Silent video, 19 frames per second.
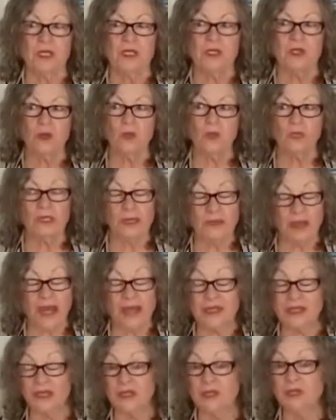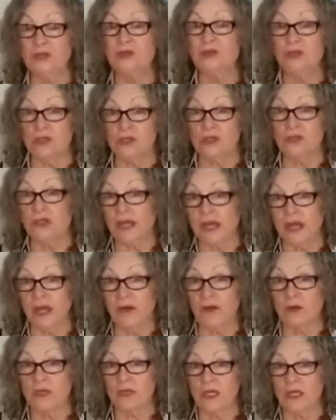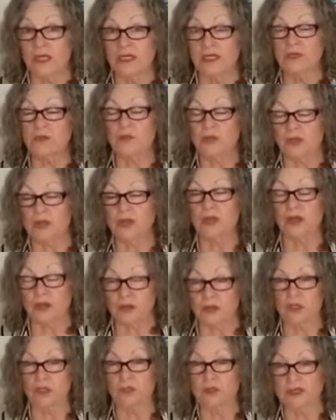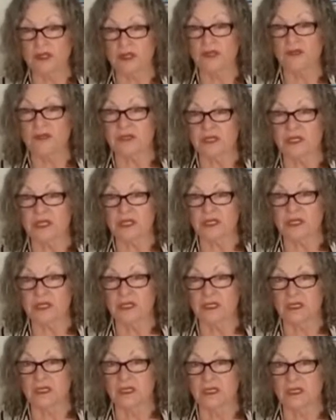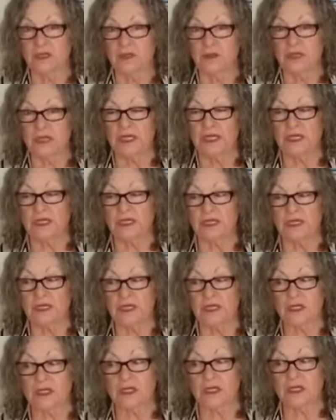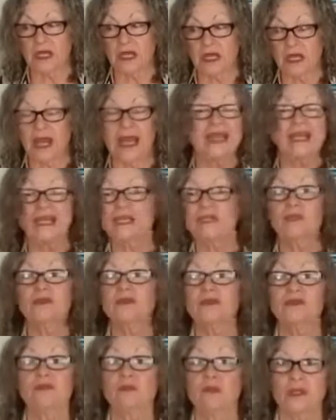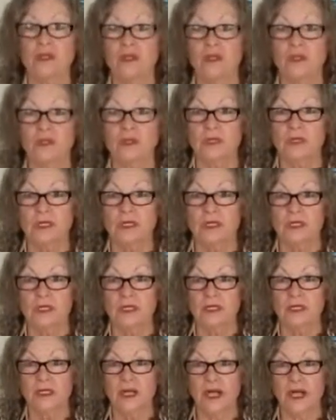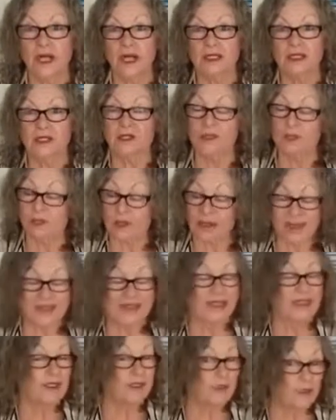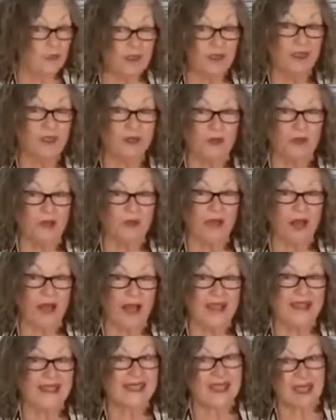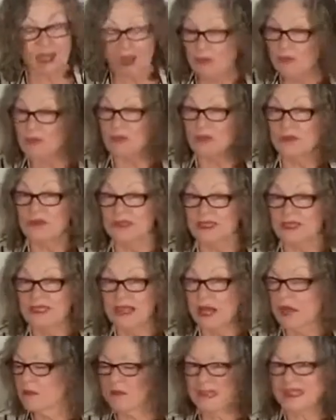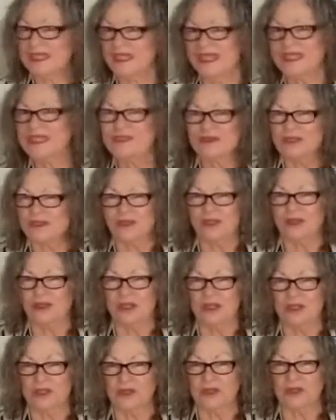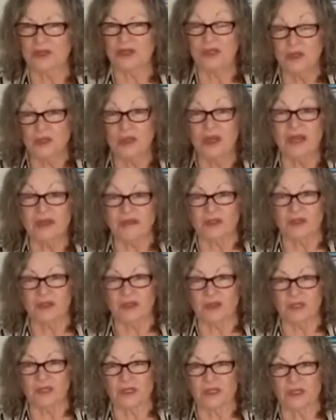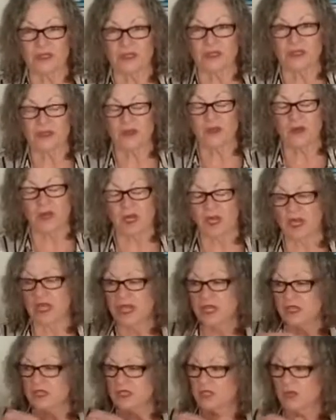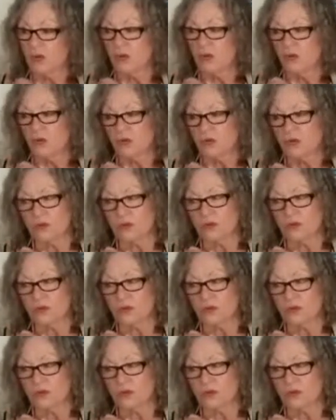So what I'm asking you to do now is bring your coachable self to this, because I can't do it for you. I can do a lot of things with you. I can help you with it, but I can't do it for you. You have to do it. Okay, so